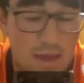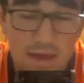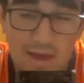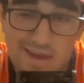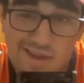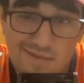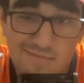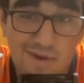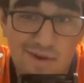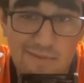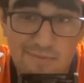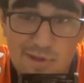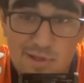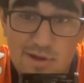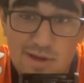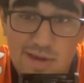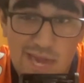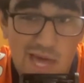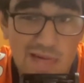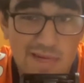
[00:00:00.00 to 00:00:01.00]
He might be
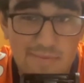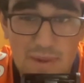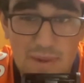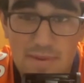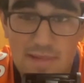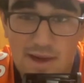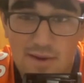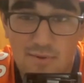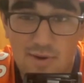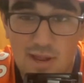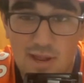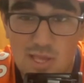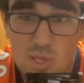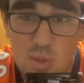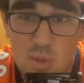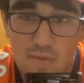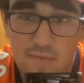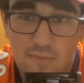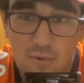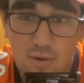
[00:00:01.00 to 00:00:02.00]
looking at maybe like what a
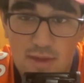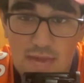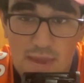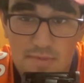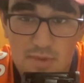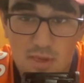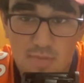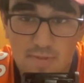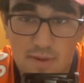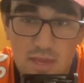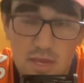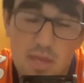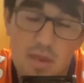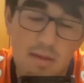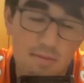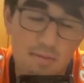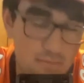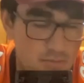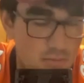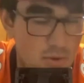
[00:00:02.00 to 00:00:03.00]
two to four game suspension
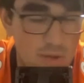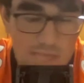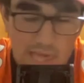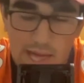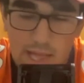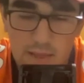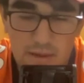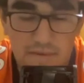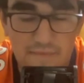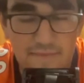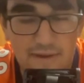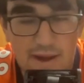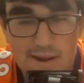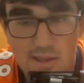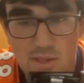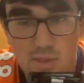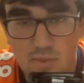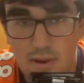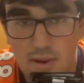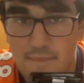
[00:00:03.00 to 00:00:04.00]
and most likely a fine
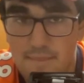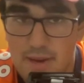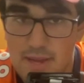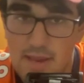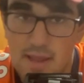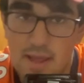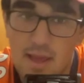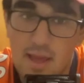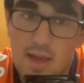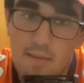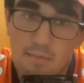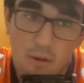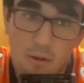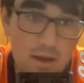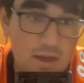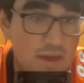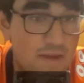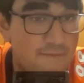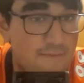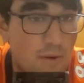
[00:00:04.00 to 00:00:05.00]
as well. But
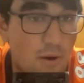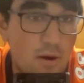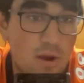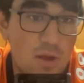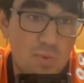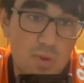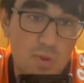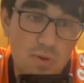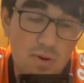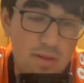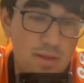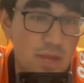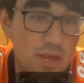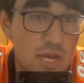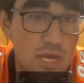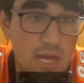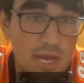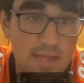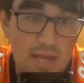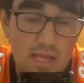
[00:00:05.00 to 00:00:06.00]
Markieff Morris, when you
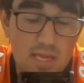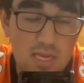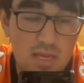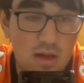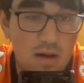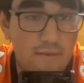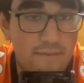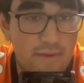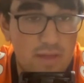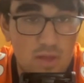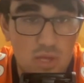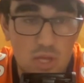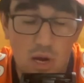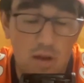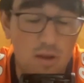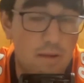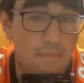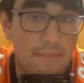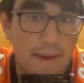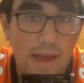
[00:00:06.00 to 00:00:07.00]
initiate that stuff and
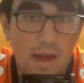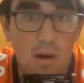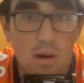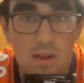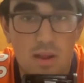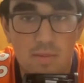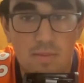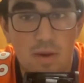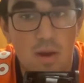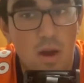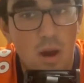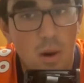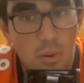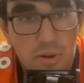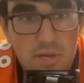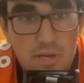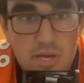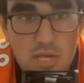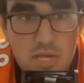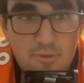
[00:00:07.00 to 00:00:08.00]
turn your back on him, what
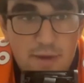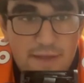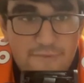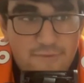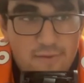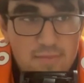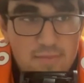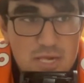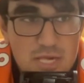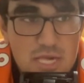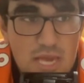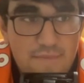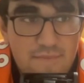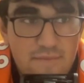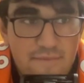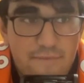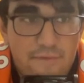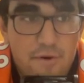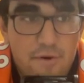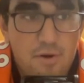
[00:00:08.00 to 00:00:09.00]
do you expect from a
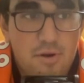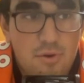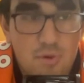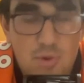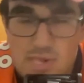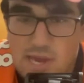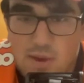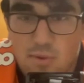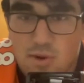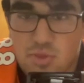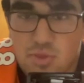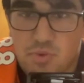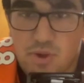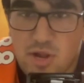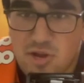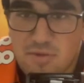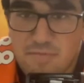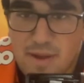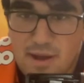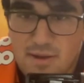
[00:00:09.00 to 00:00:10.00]
seven footer who's like what
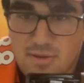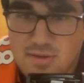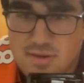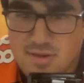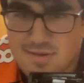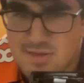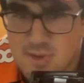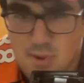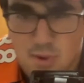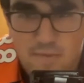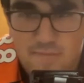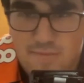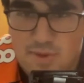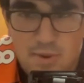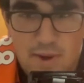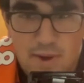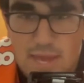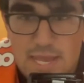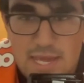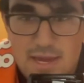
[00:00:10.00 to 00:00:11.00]
300 pounds, to
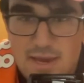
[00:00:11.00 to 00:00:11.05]
280